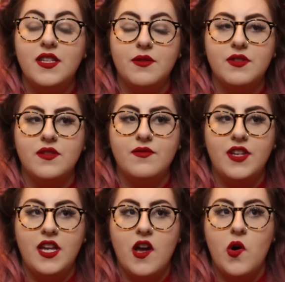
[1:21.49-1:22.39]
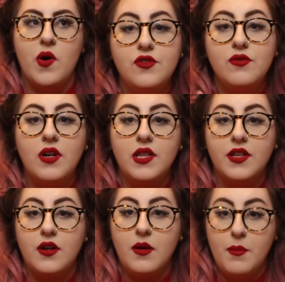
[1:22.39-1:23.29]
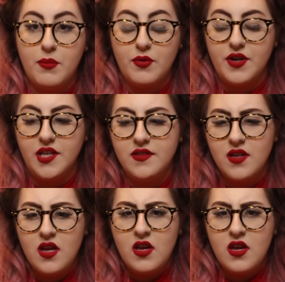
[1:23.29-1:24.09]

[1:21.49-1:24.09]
there was a video, two little boys,